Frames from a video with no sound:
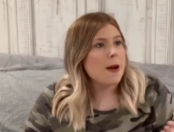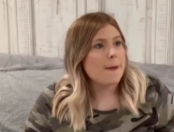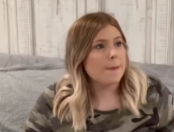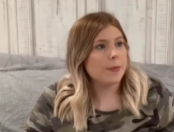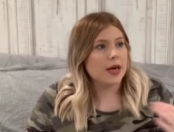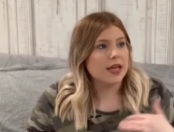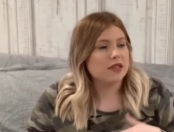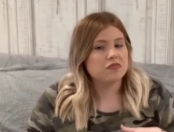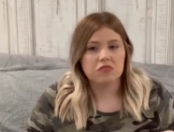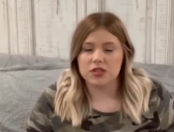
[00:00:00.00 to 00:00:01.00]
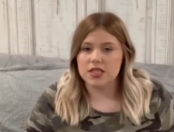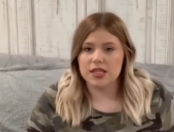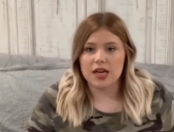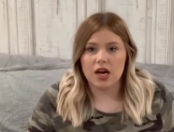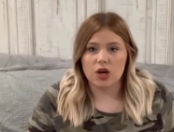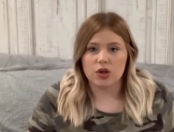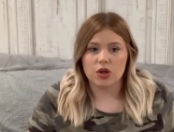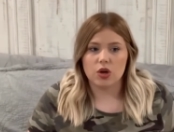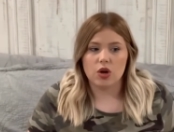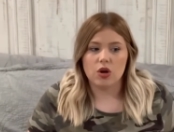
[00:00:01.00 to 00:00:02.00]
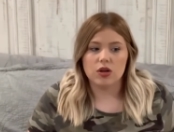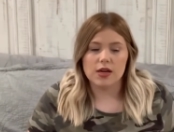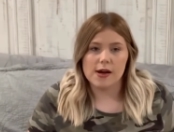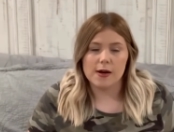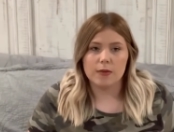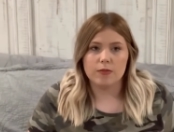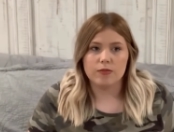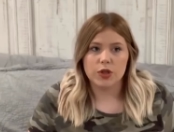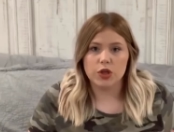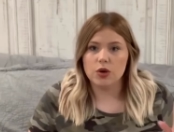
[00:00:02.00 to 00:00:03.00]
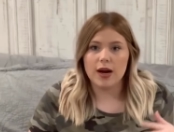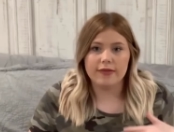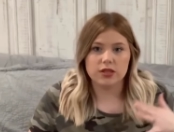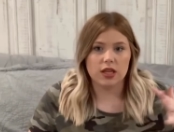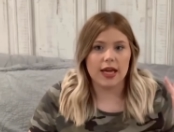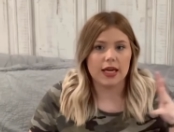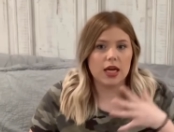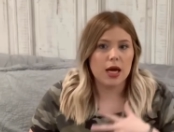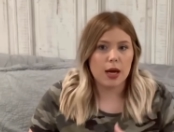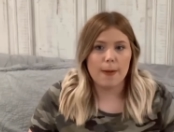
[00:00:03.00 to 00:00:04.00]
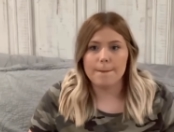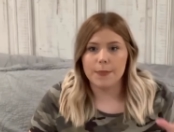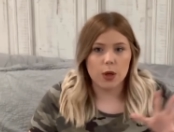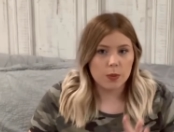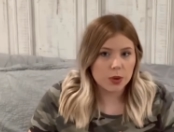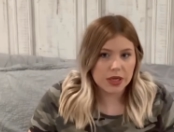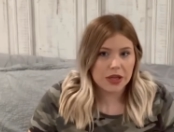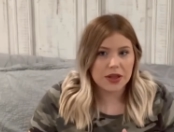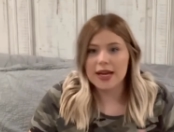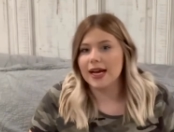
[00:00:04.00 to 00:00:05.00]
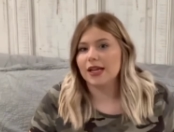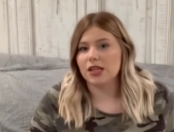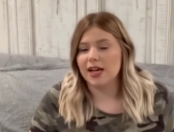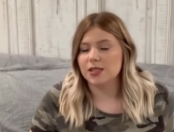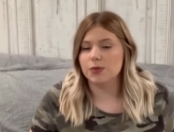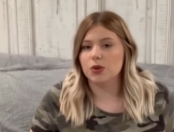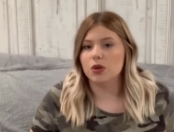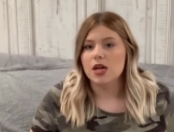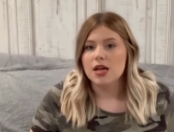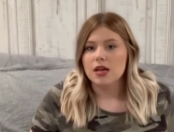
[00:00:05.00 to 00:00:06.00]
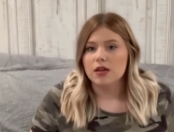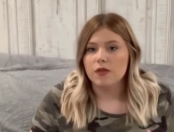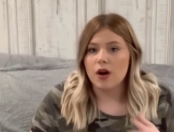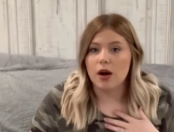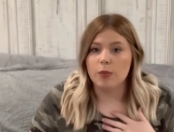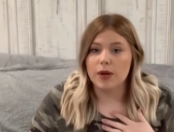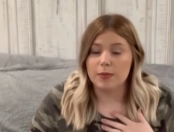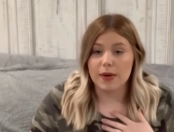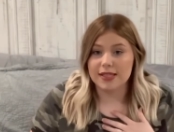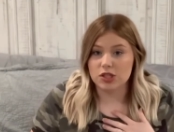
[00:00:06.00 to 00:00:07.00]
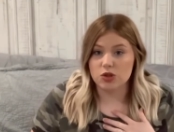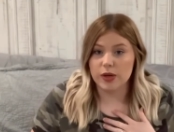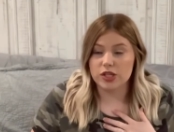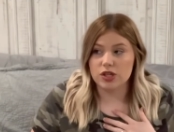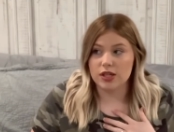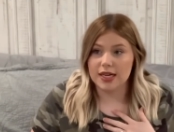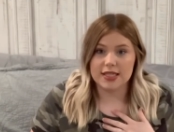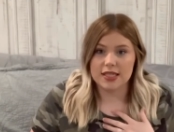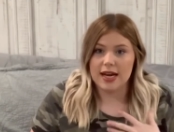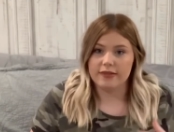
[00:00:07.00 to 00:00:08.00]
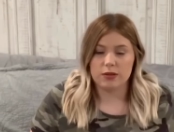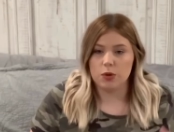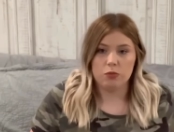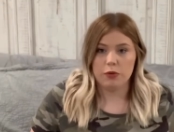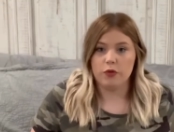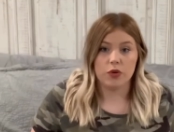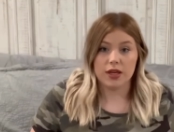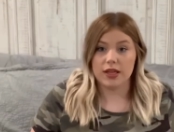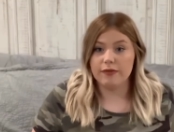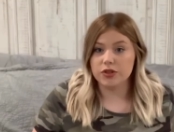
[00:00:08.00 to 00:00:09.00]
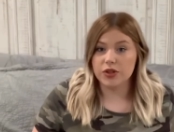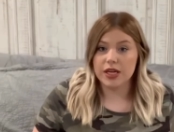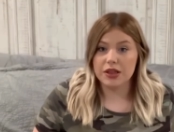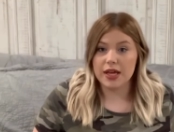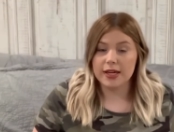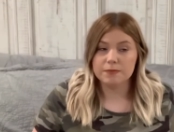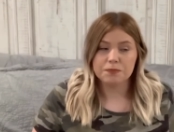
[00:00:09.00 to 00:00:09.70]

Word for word: but did not hurt at all. Um, you don't have to like poop or anything at the hospital. Um, in my situation, I didn't have to poop before I left or anything.